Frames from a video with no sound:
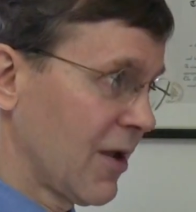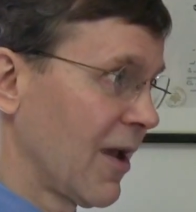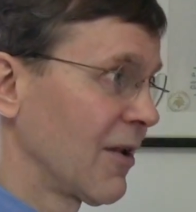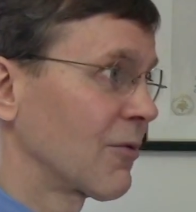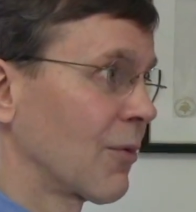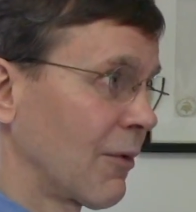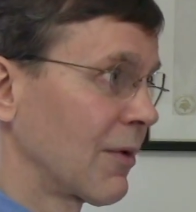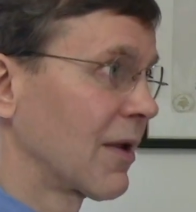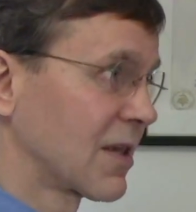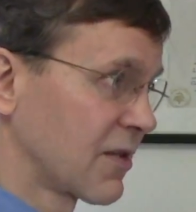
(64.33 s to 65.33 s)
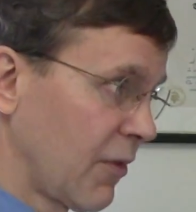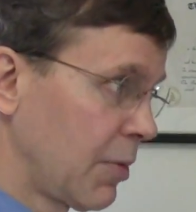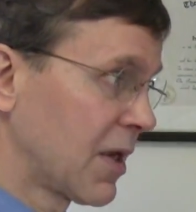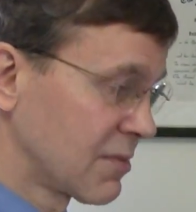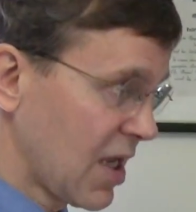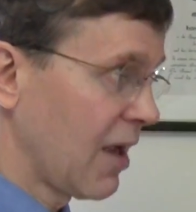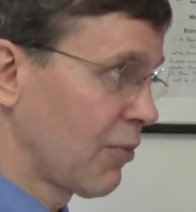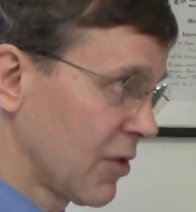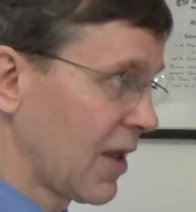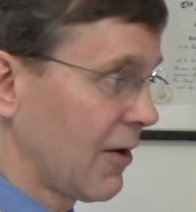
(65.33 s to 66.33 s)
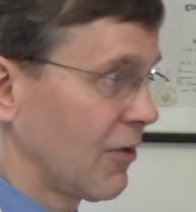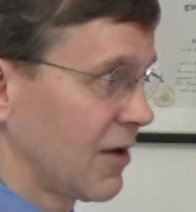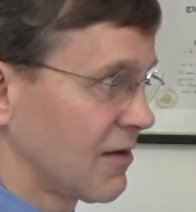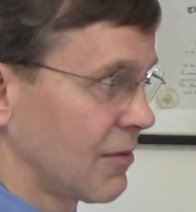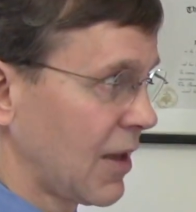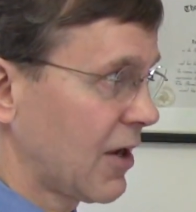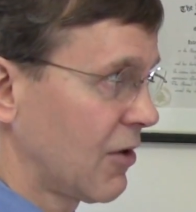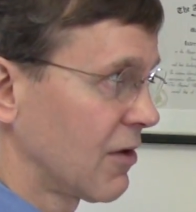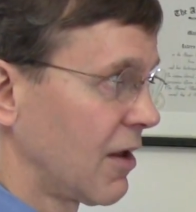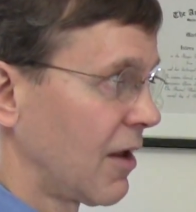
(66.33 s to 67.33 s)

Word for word: Okay, so okay. We, because if he becomes hypothyroidism, that could